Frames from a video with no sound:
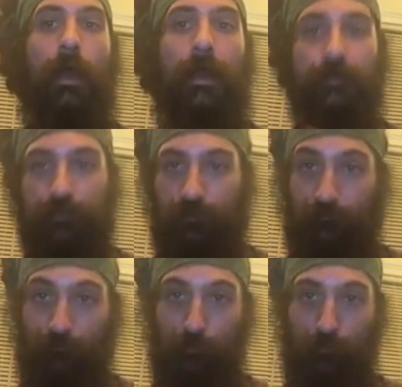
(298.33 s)
actually
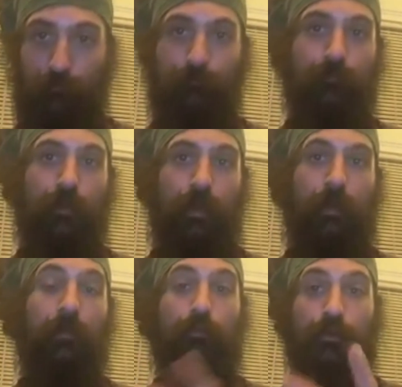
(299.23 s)
fertile,
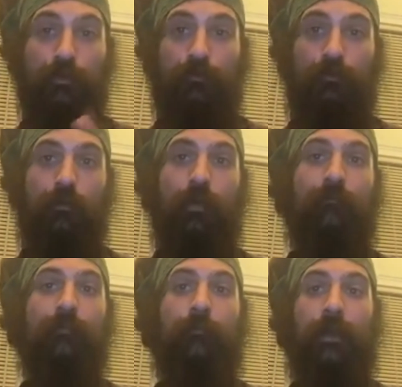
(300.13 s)
and number 2,
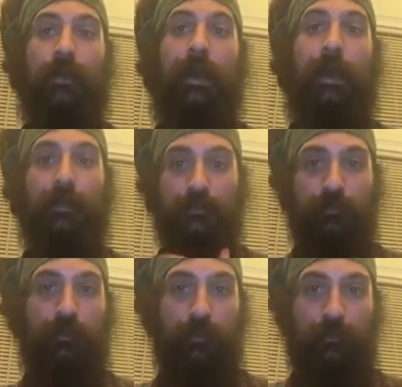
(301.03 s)
if the man
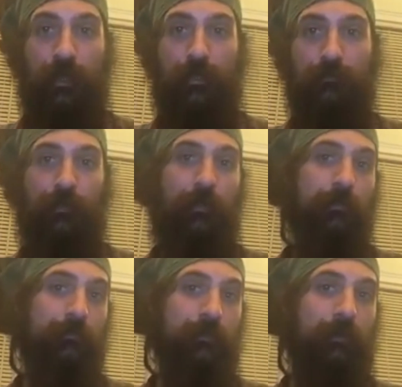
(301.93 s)
actually ejaculated
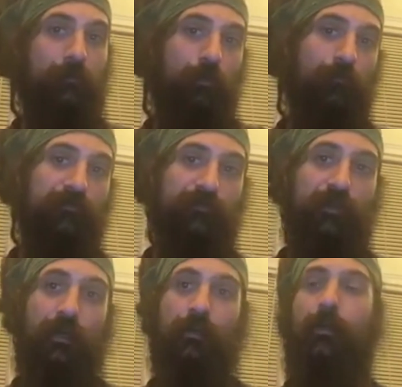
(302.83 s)
inside the woman's vagina.